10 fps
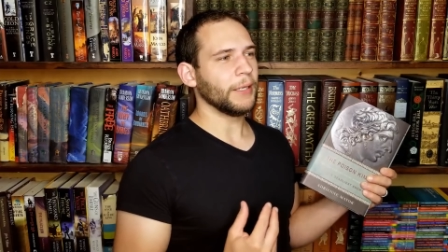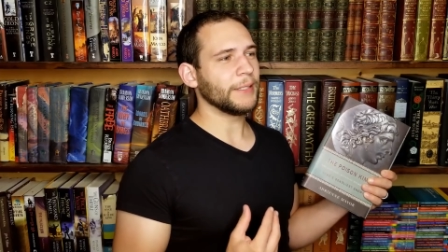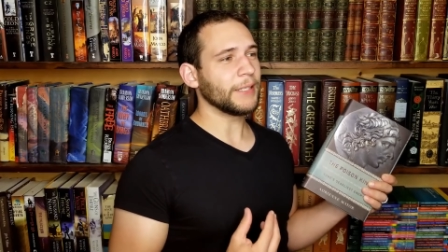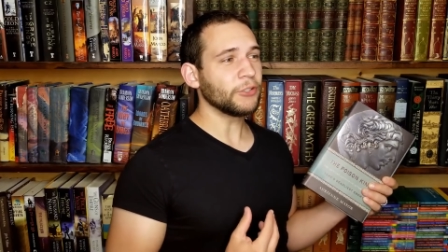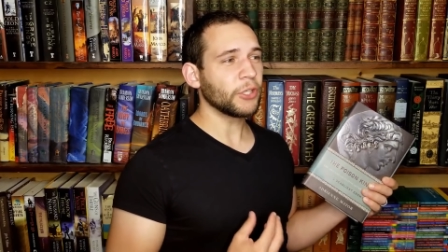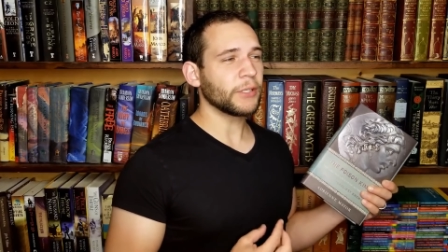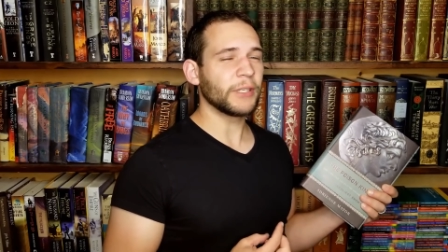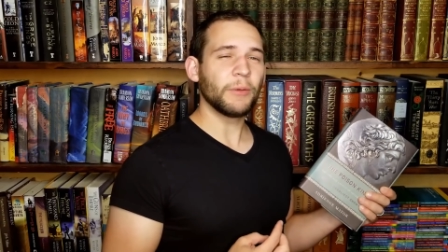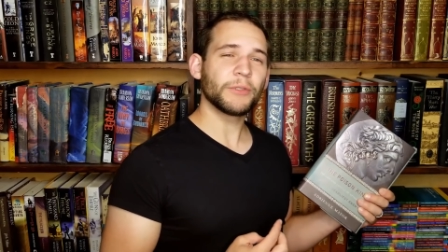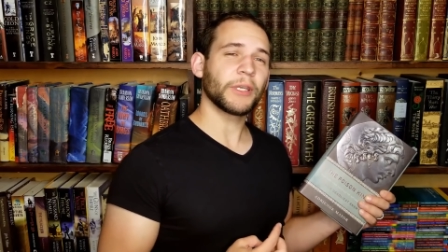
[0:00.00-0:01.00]
essentially
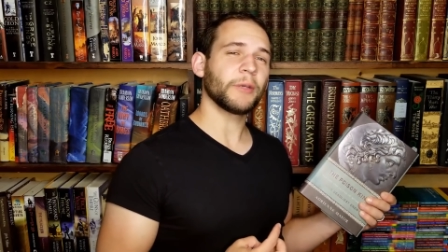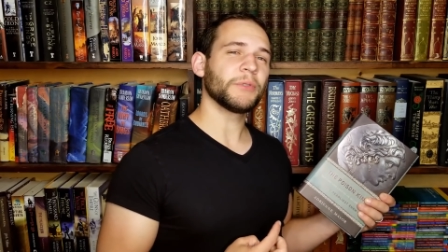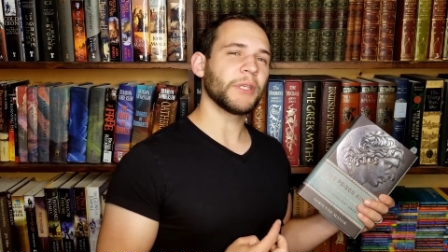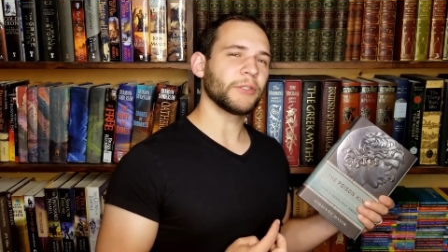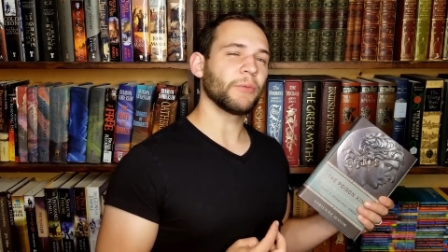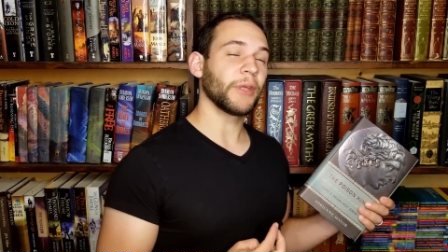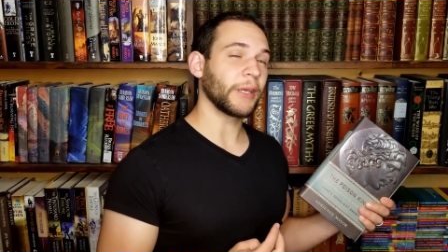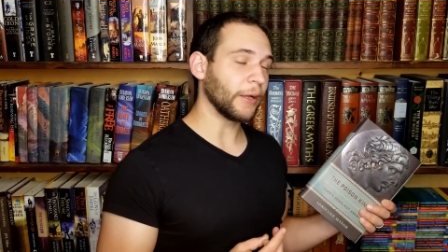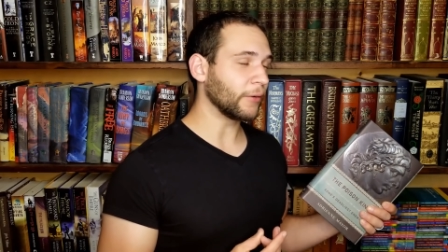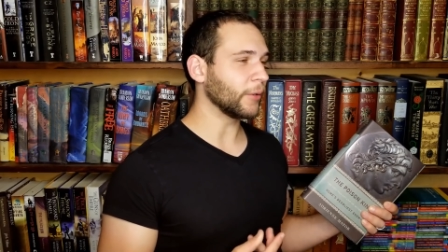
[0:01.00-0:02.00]
because he was like obsessed with
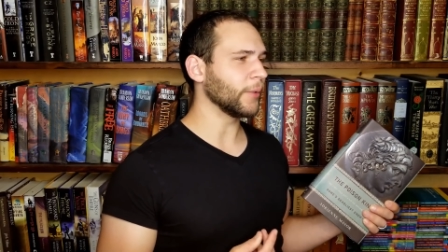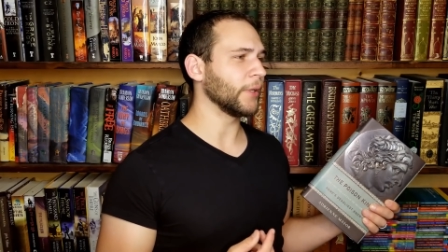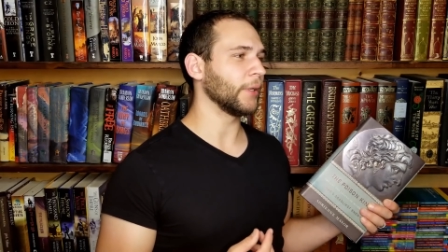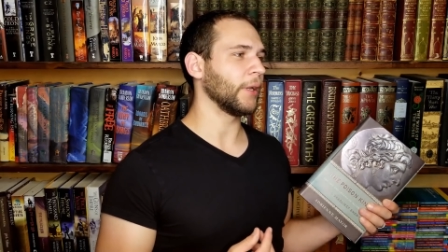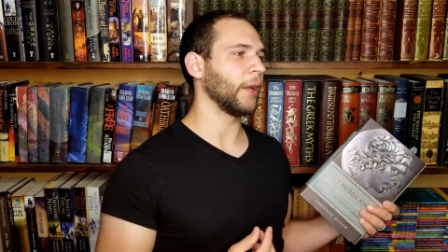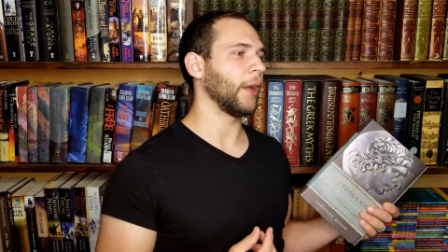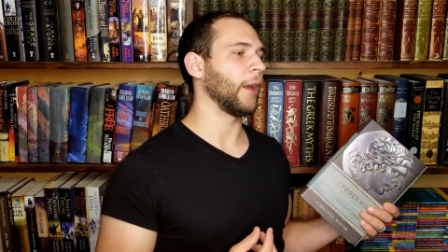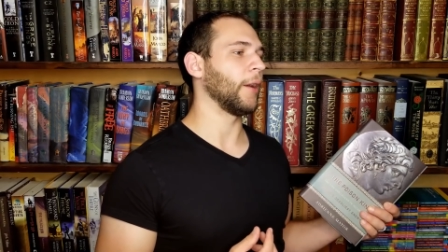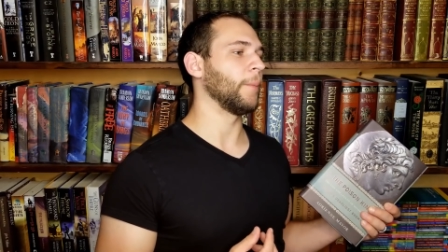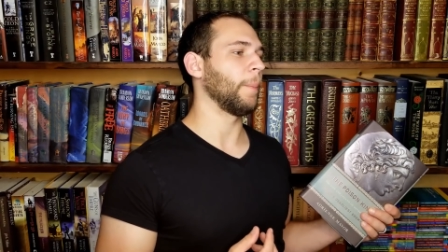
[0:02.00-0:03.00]
like alchemy
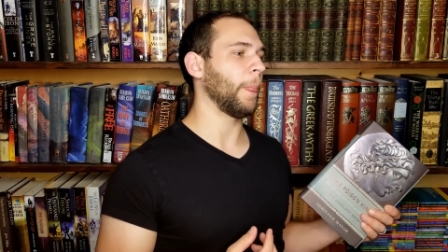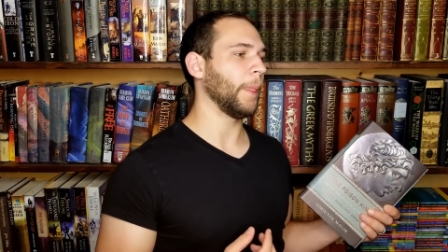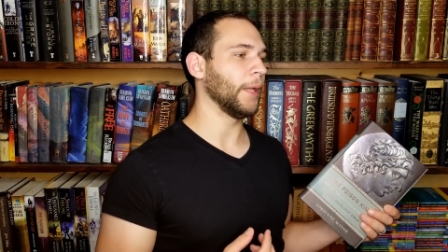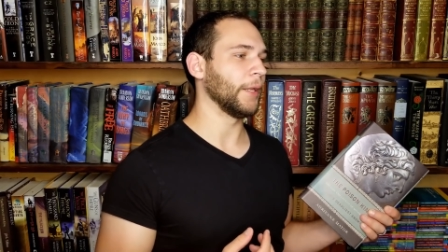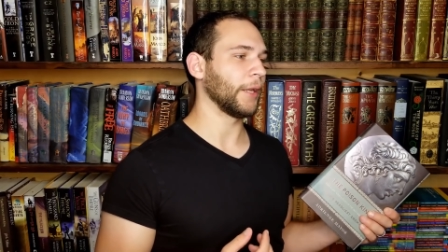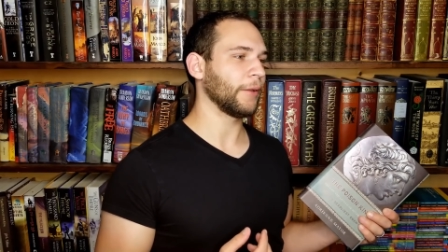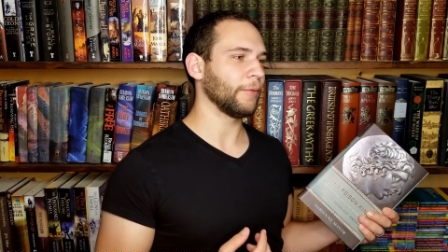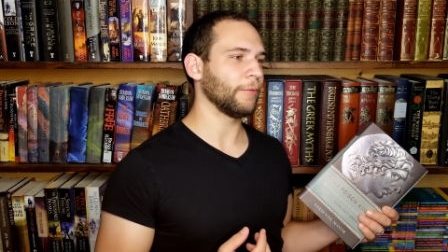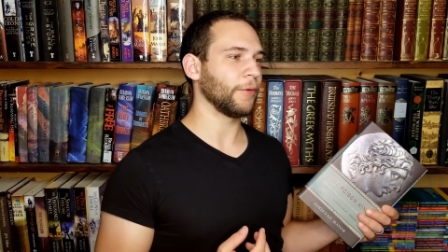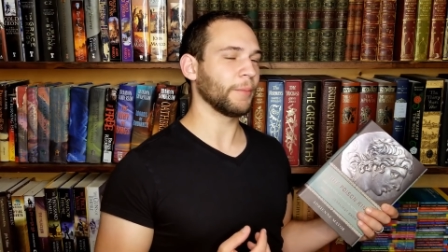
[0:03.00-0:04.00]
um, and like
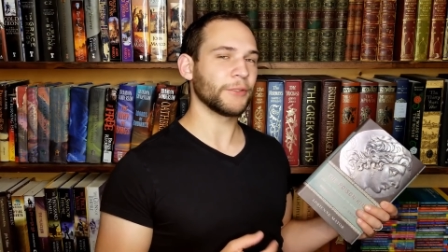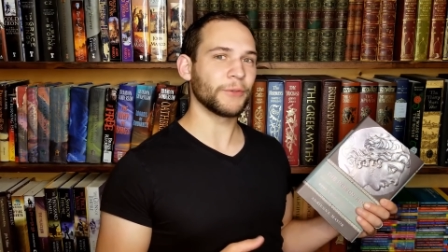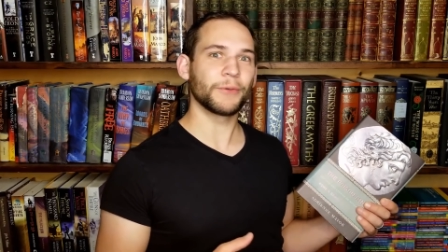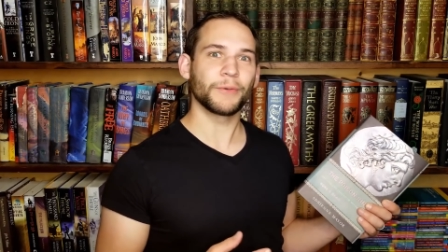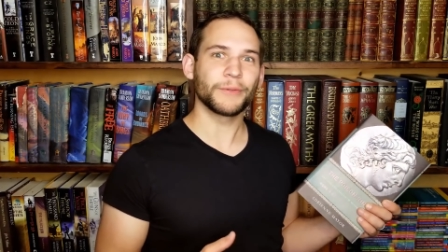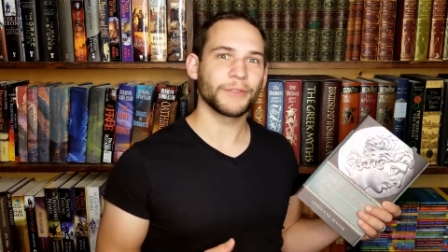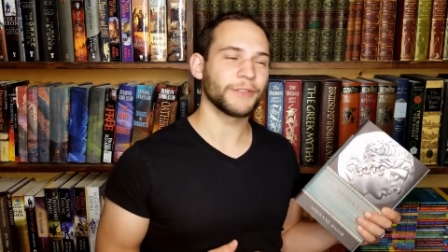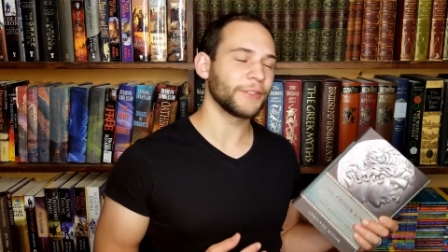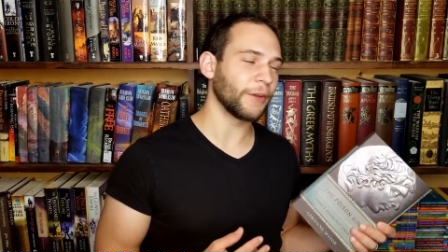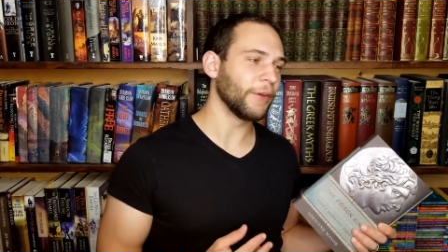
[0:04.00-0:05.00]
pharmaceuticals
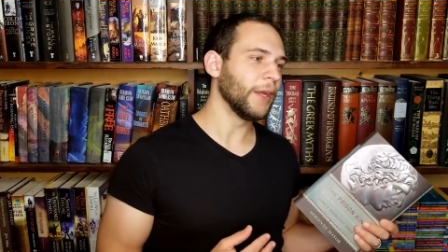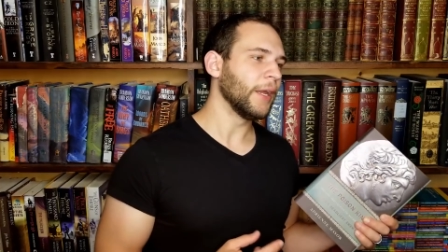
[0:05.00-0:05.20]
and stuff.